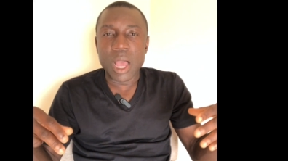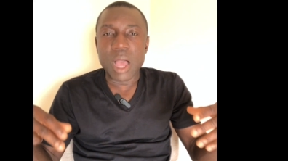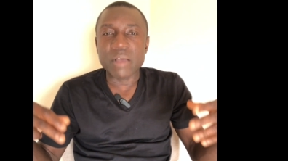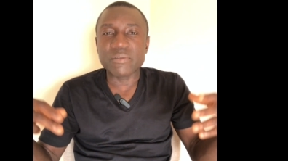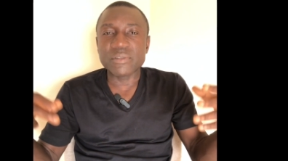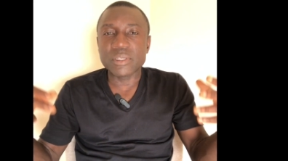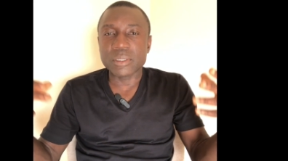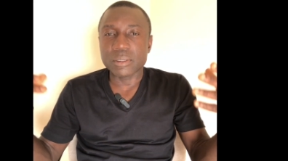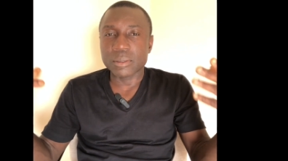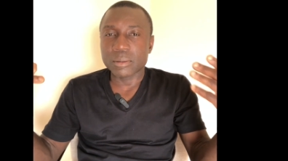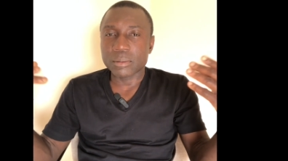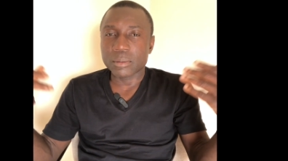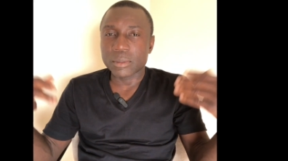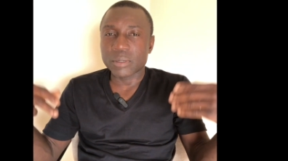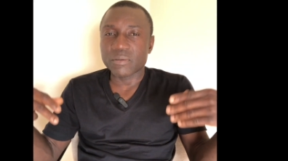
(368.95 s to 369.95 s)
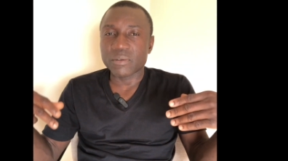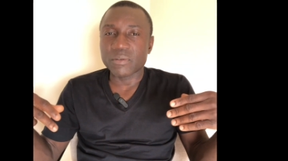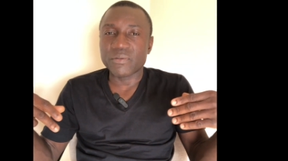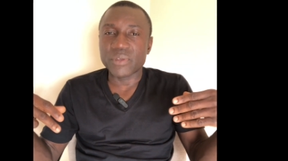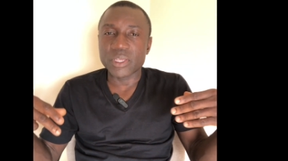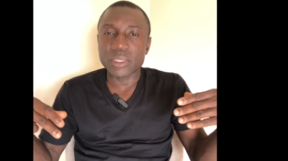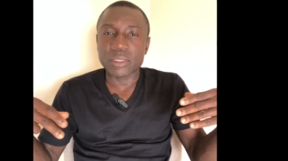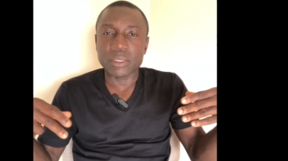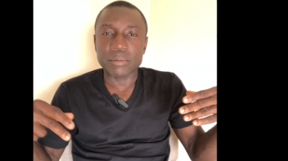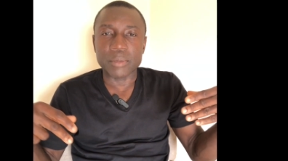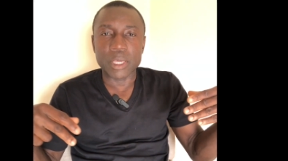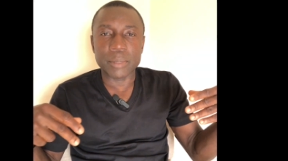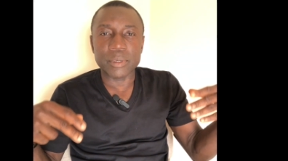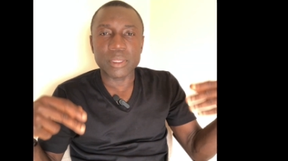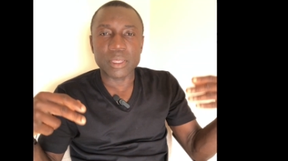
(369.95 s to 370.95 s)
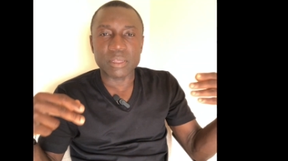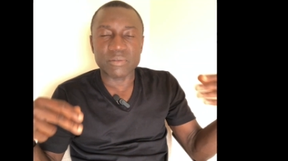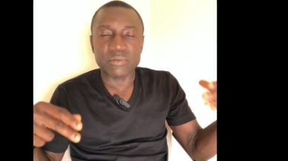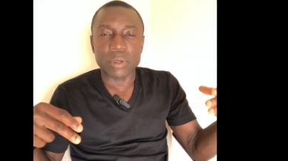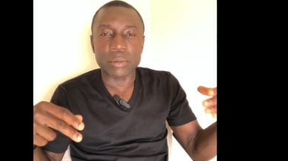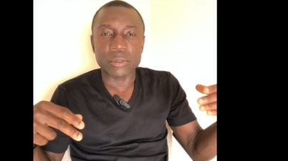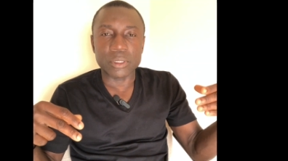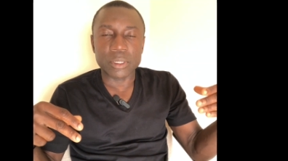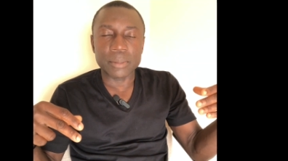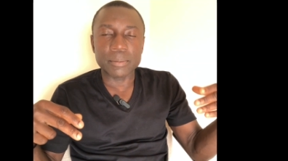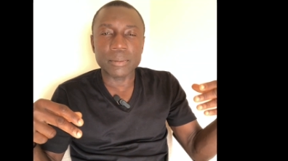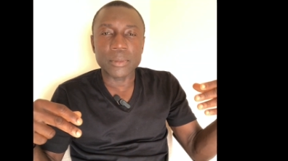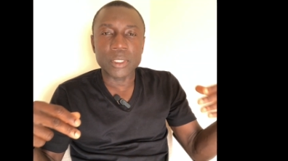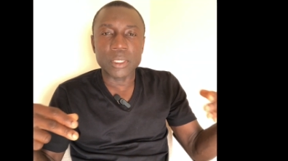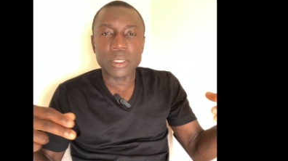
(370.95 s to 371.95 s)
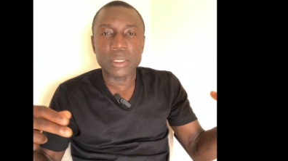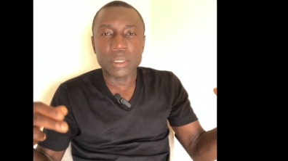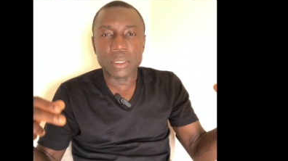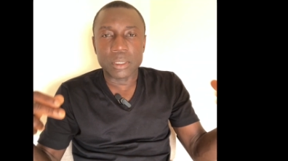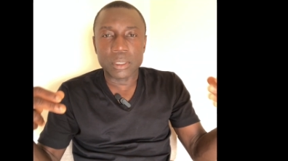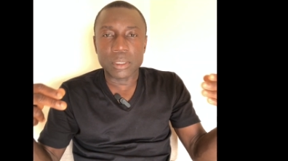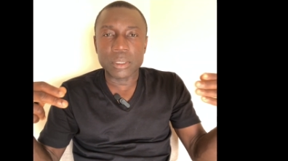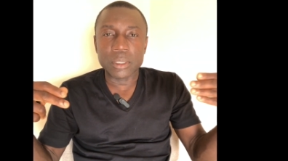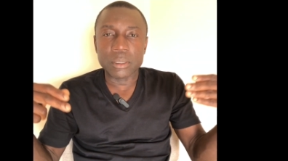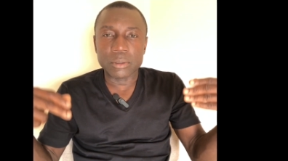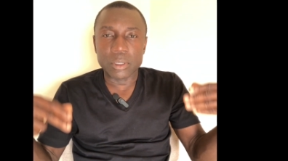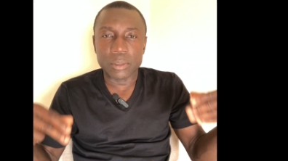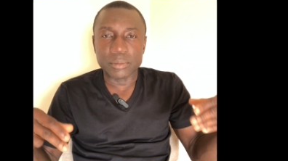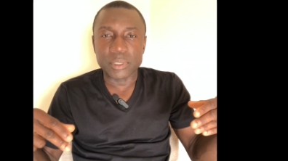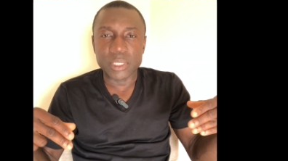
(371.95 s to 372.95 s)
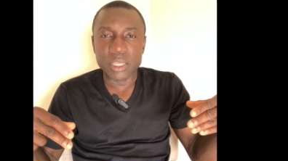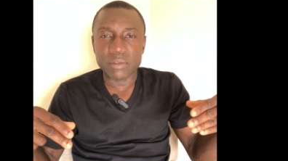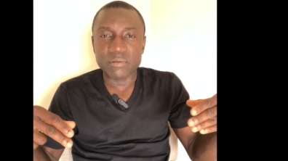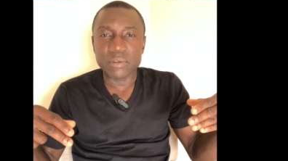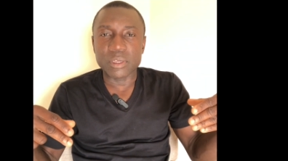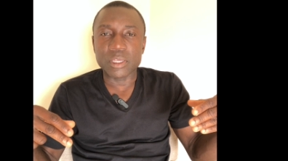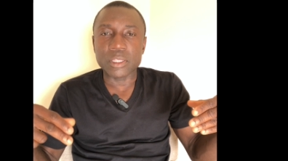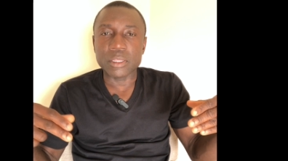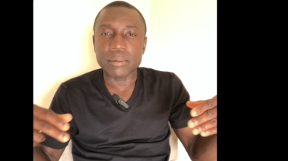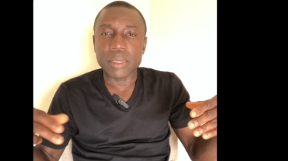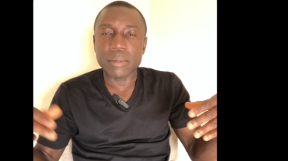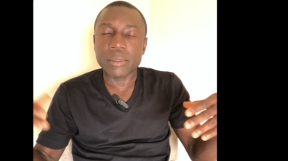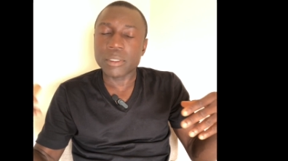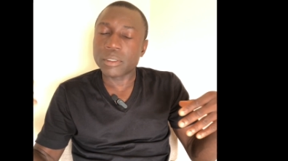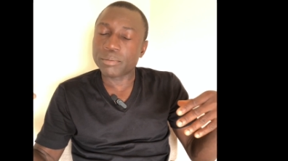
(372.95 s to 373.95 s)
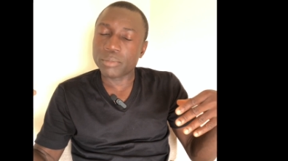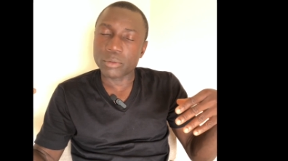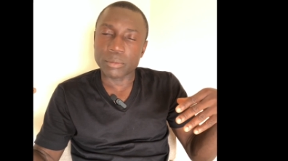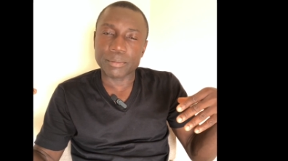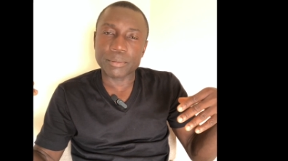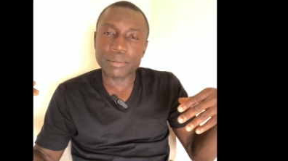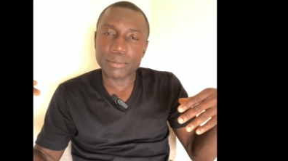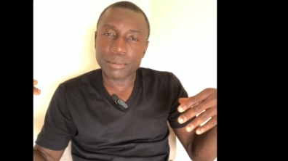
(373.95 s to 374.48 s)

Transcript: After feeding the baby that formula, they would observe the baby's poop,